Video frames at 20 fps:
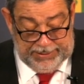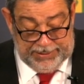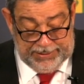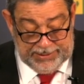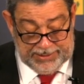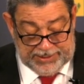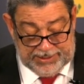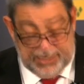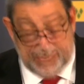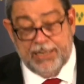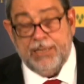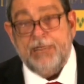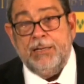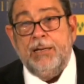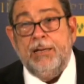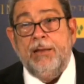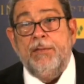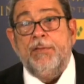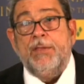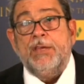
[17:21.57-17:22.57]
Instead,
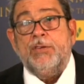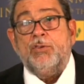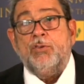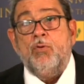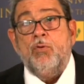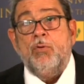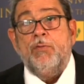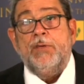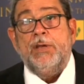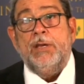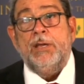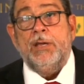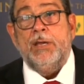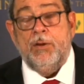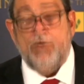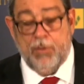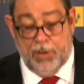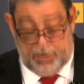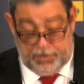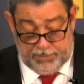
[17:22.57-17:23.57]
in this COVID
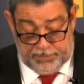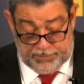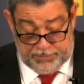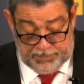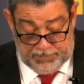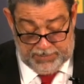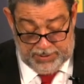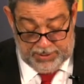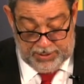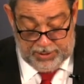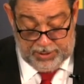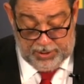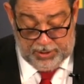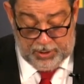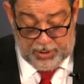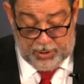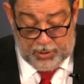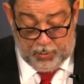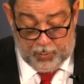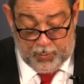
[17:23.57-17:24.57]
era,
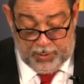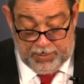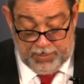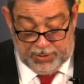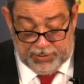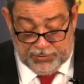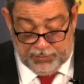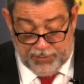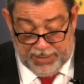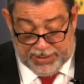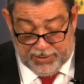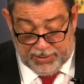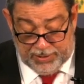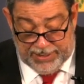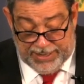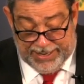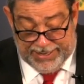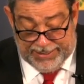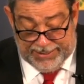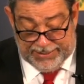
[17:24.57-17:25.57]
we must
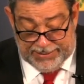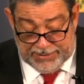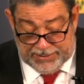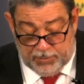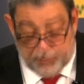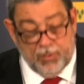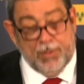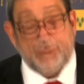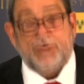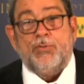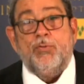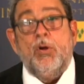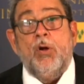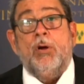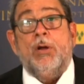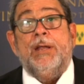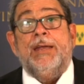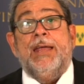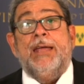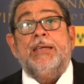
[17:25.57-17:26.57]
reorganize
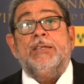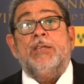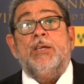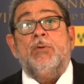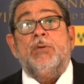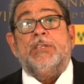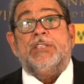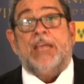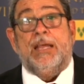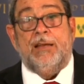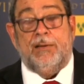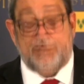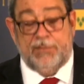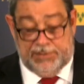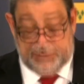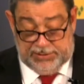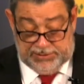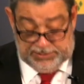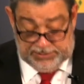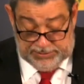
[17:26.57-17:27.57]

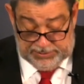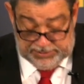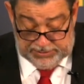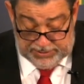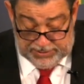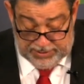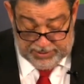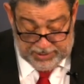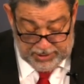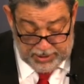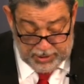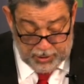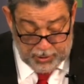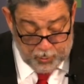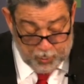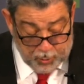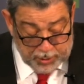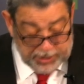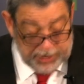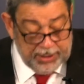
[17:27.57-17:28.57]
ourselves
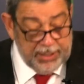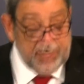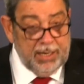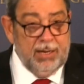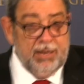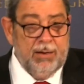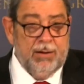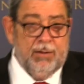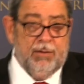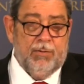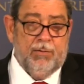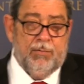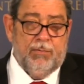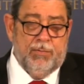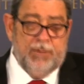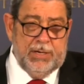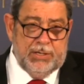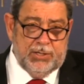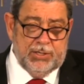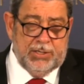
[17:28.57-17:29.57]
locally,
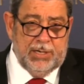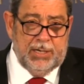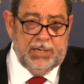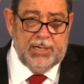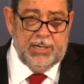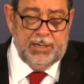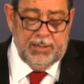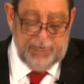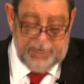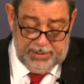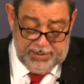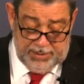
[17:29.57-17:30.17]
regionally,